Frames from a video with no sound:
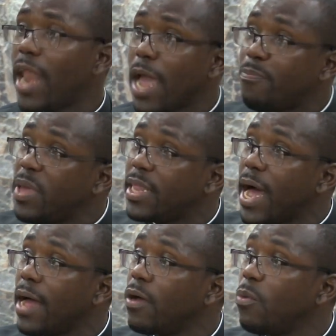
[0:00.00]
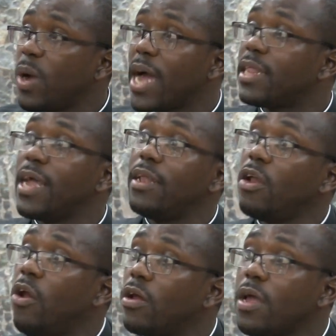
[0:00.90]
Like Peter, we can tell the
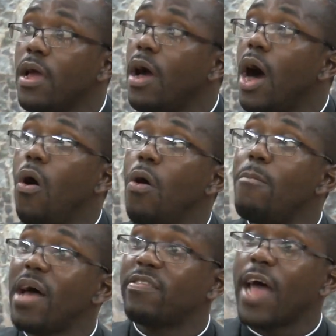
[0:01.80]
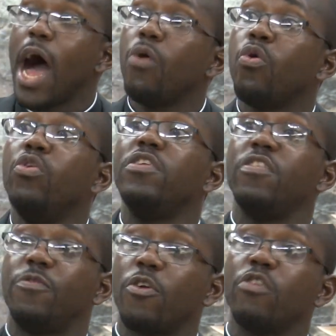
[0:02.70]
Lord, oh, Master, how good it
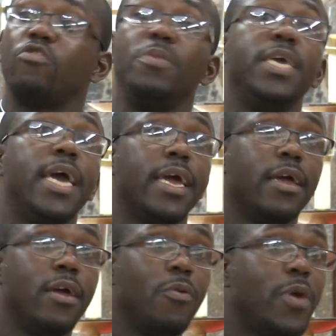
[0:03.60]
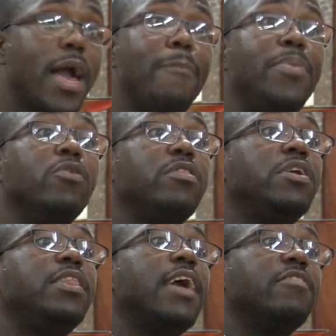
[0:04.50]
is for us to be here. We can build
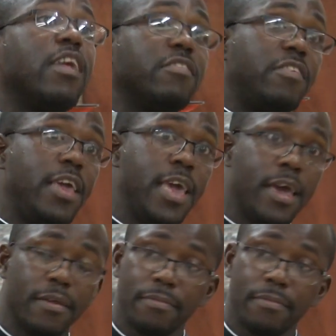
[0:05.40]
3 tents and stay here.